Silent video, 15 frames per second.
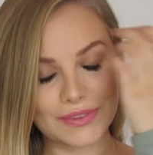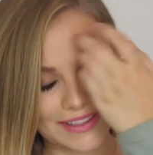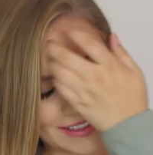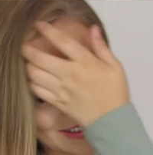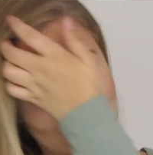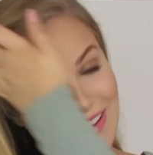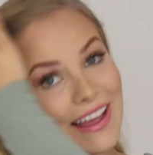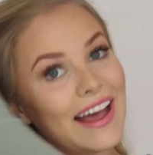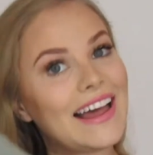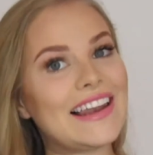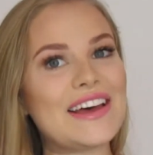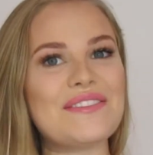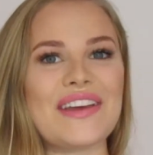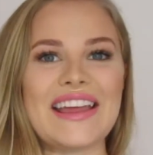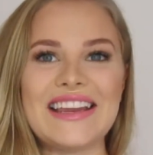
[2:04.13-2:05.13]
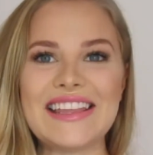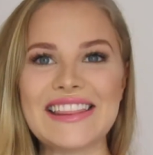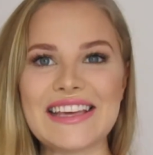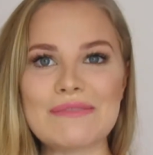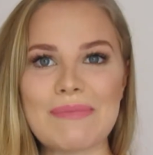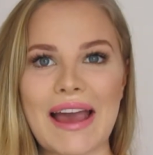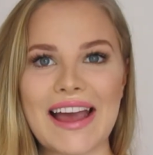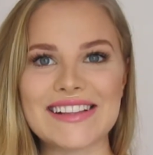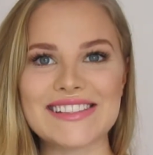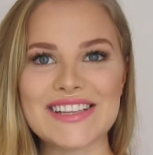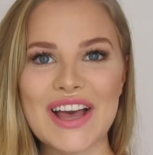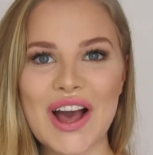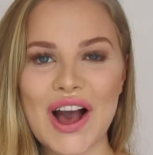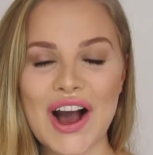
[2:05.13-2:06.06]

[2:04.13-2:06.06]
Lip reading: I love anything matte